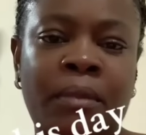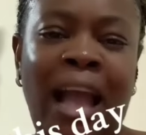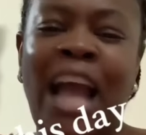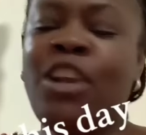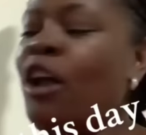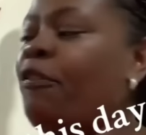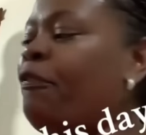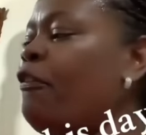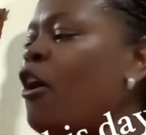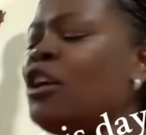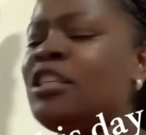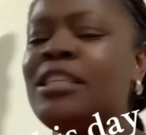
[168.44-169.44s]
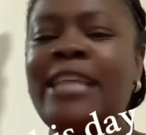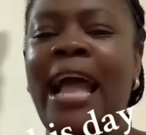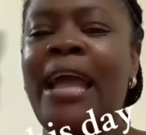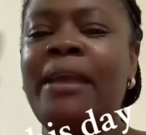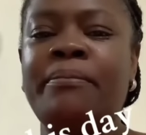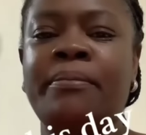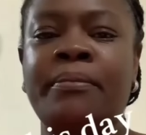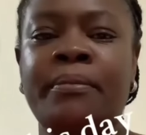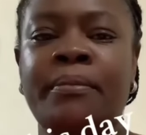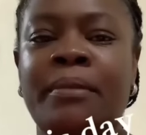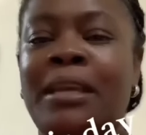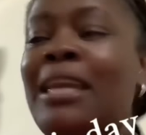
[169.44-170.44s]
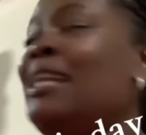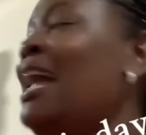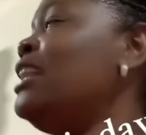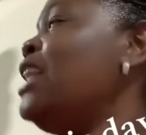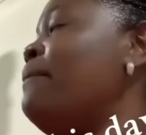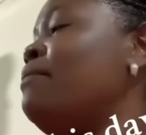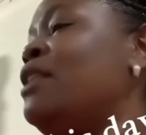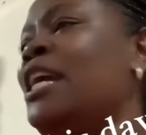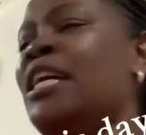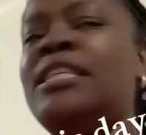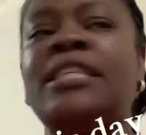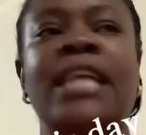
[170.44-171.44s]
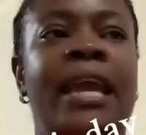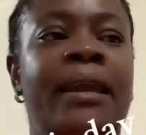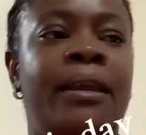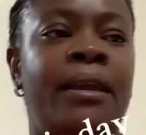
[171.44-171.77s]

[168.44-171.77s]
And the first time in a them days there,